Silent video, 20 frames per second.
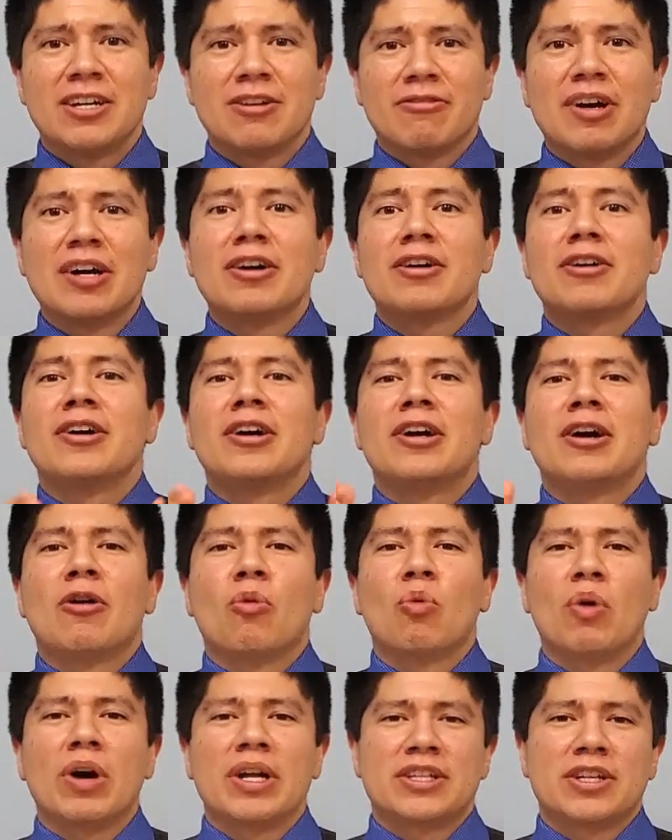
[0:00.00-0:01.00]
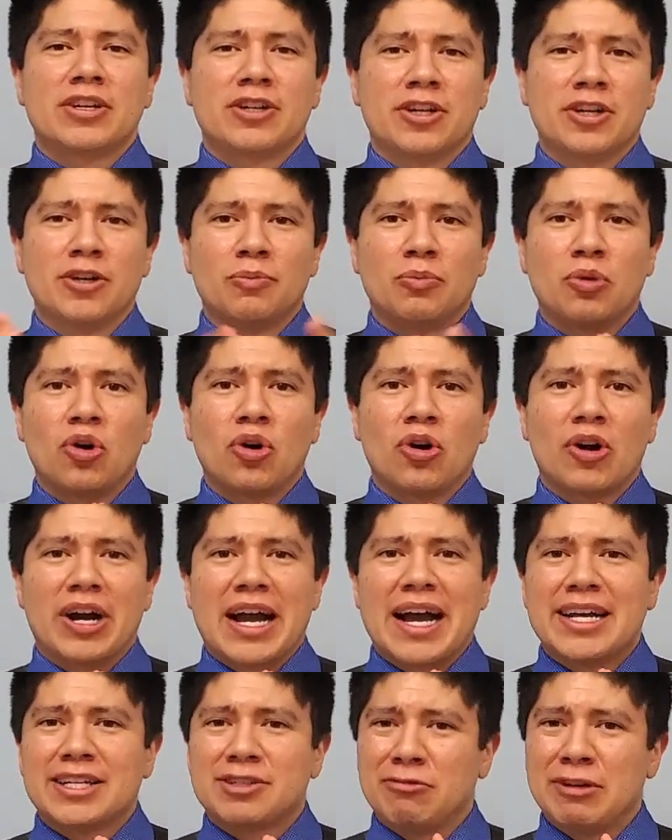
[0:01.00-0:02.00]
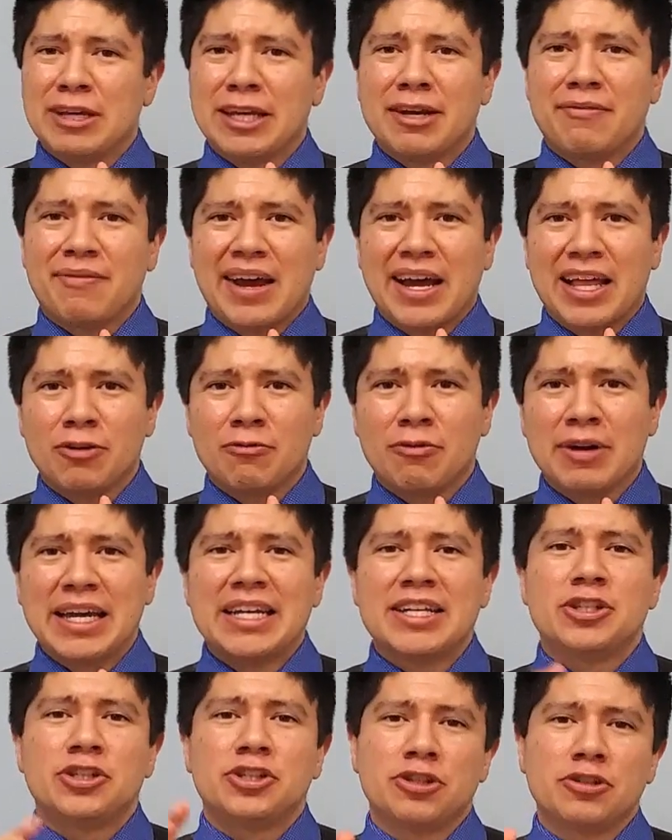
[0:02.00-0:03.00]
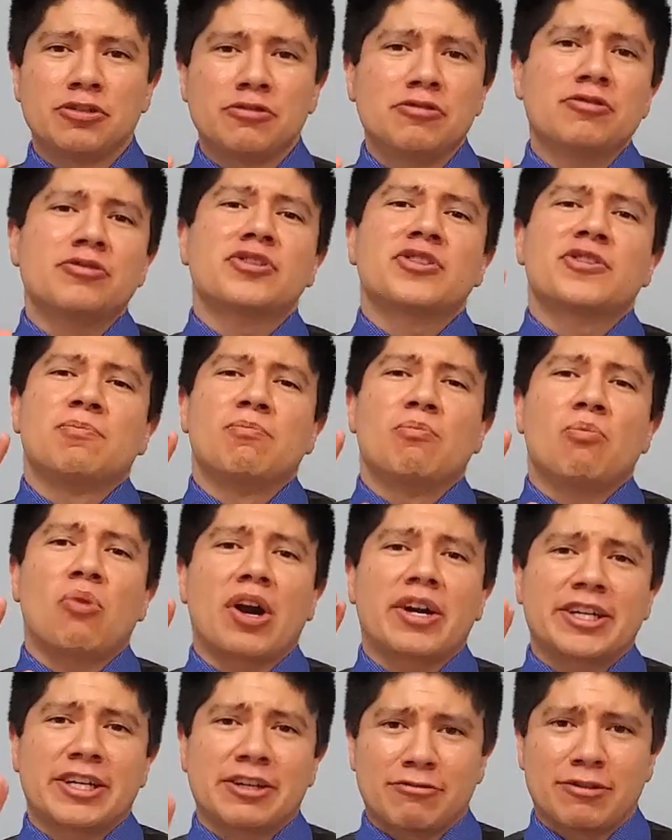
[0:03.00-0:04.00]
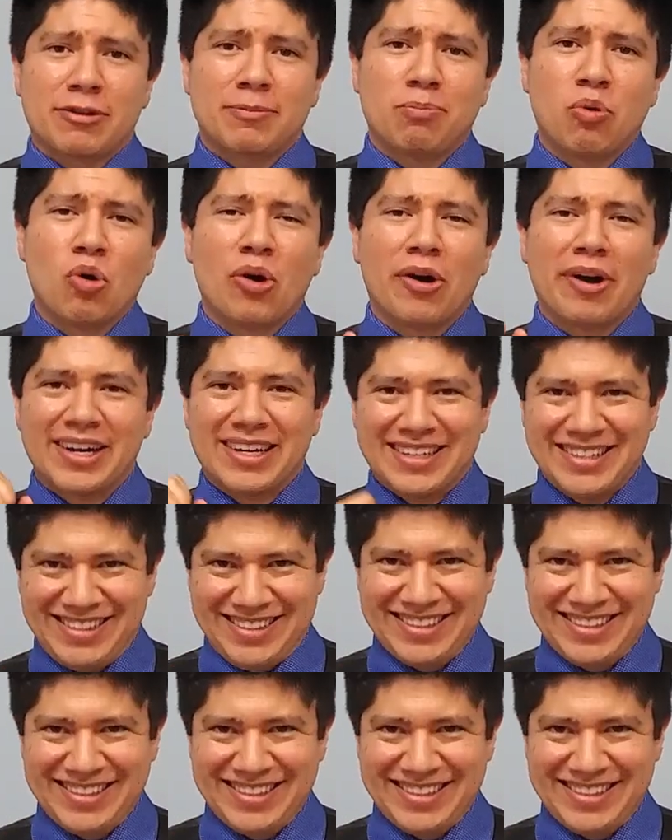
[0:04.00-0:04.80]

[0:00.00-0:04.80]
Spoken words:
Well, wonder no more as we evaluate June's market report.